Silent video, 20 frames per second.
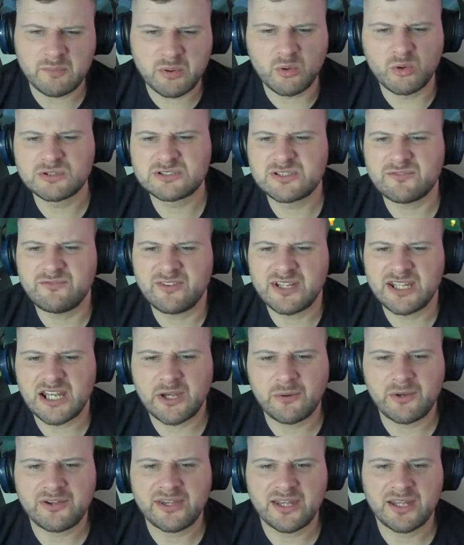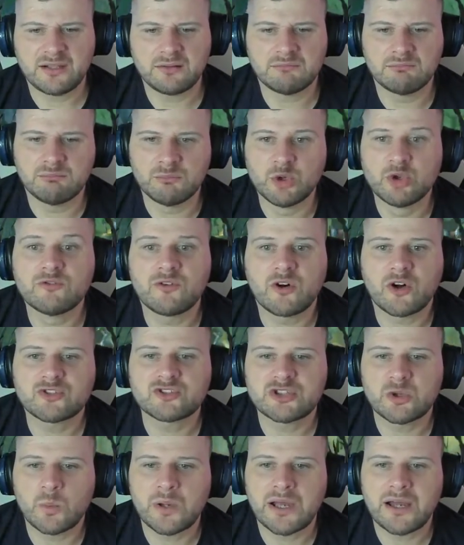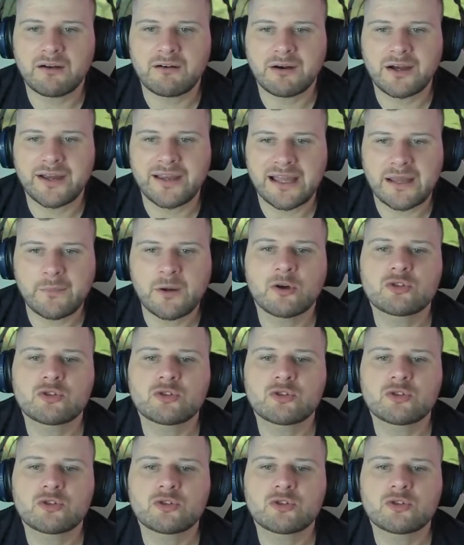pause the video and then move on to where I am.